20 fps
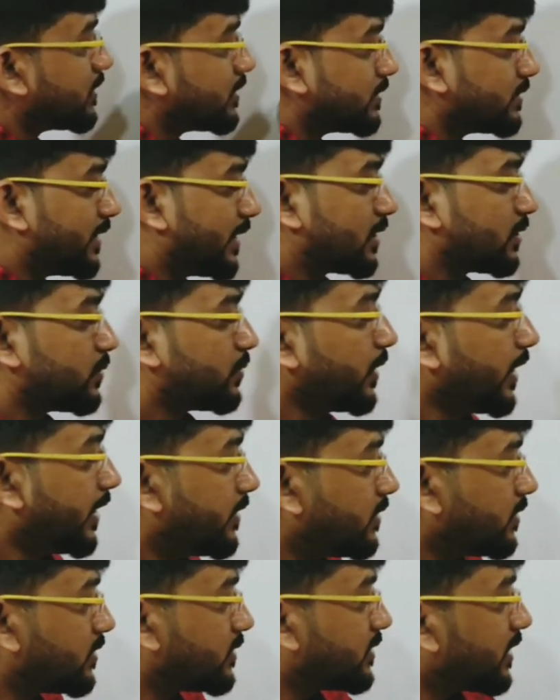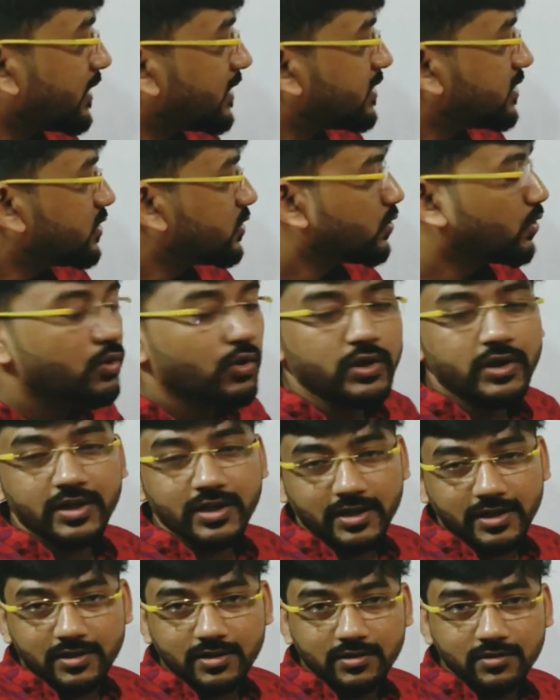that when there is no
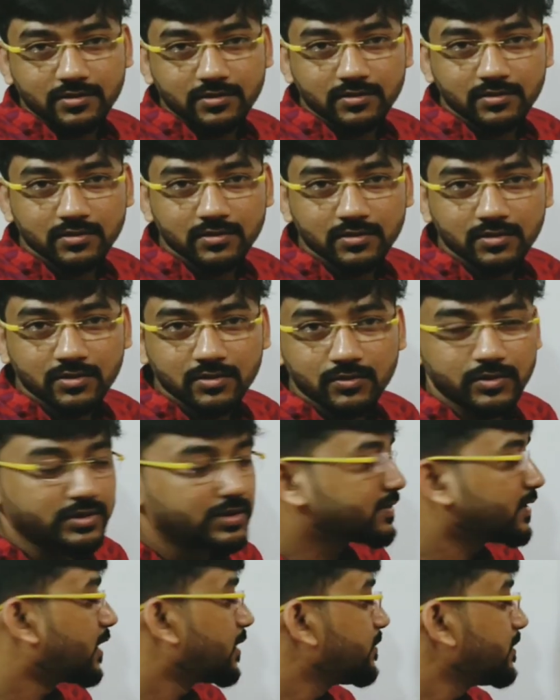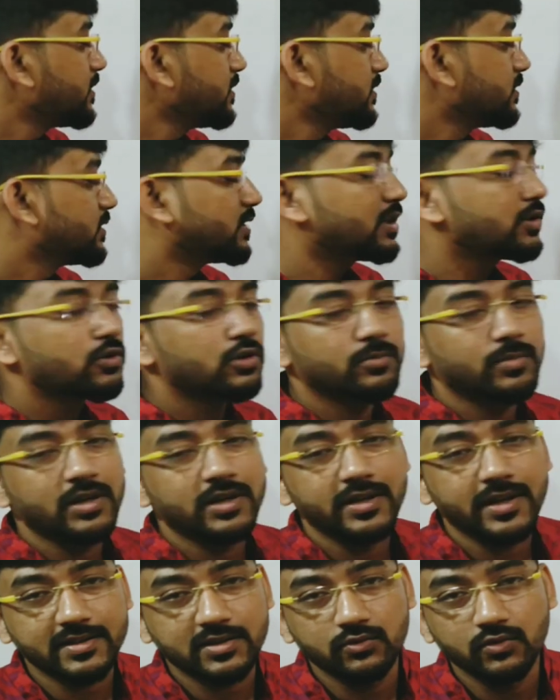contact with the surface, the normal
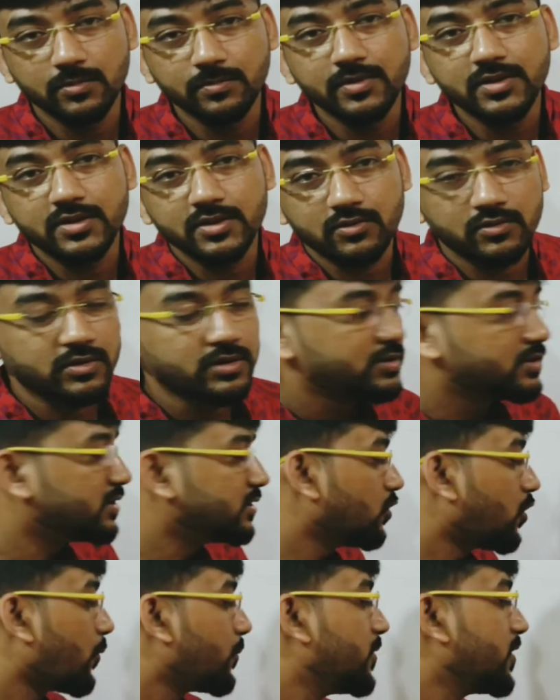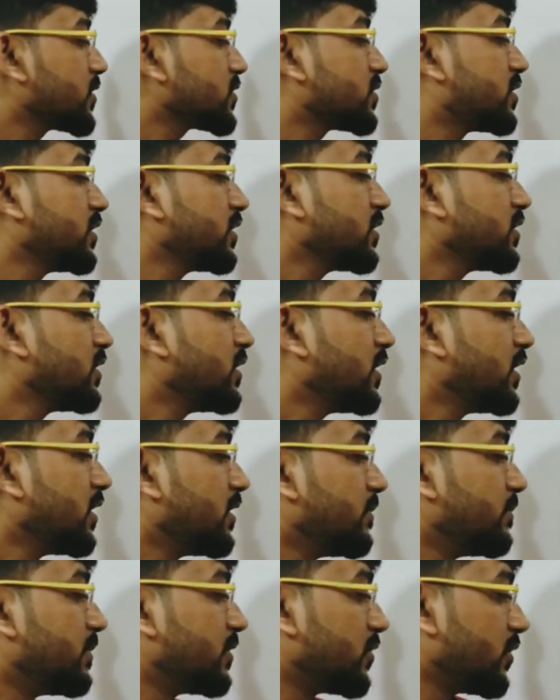reaction will be 0. This is the obvious thing,
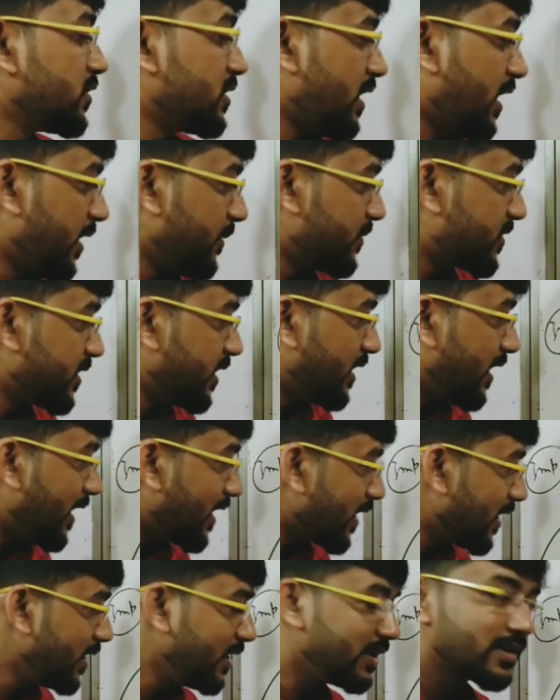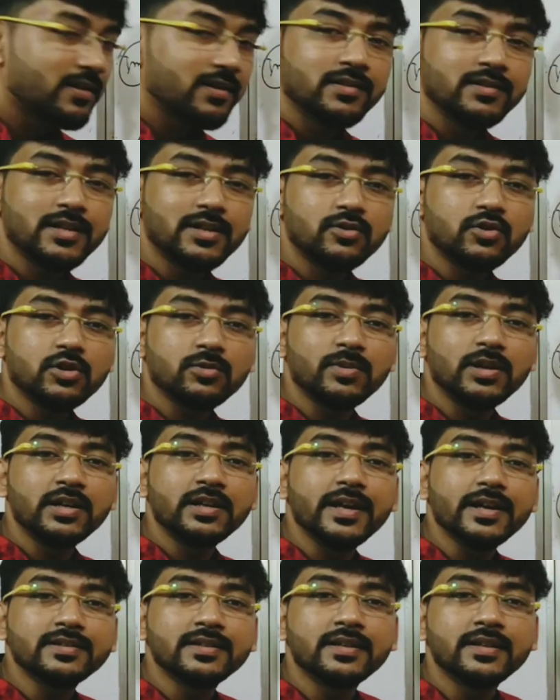because I have said earlier that normal
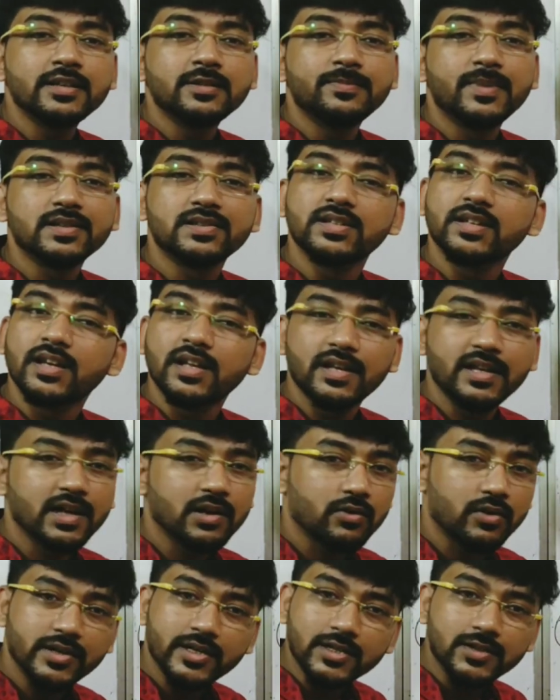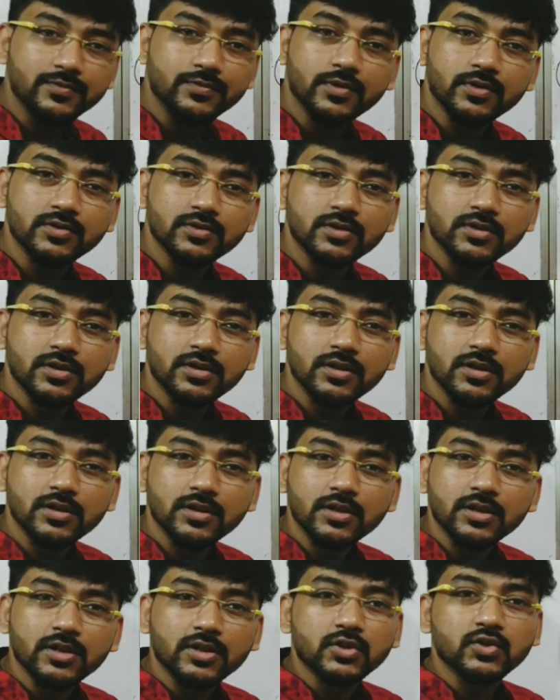reaction is basically a contact force.
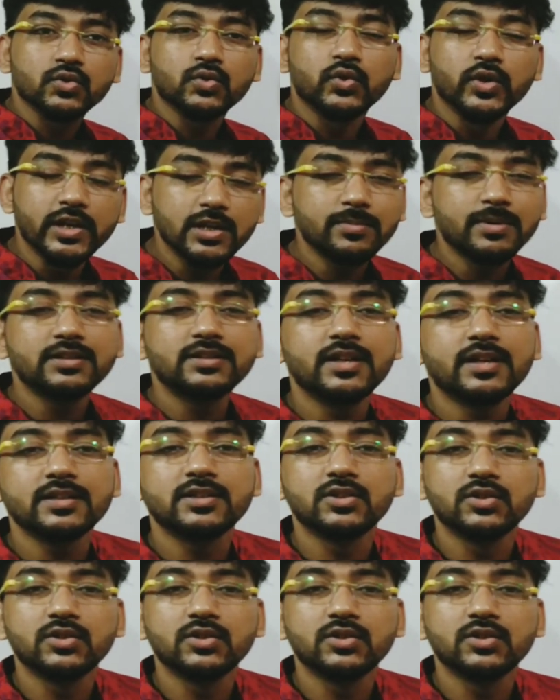So whenever there is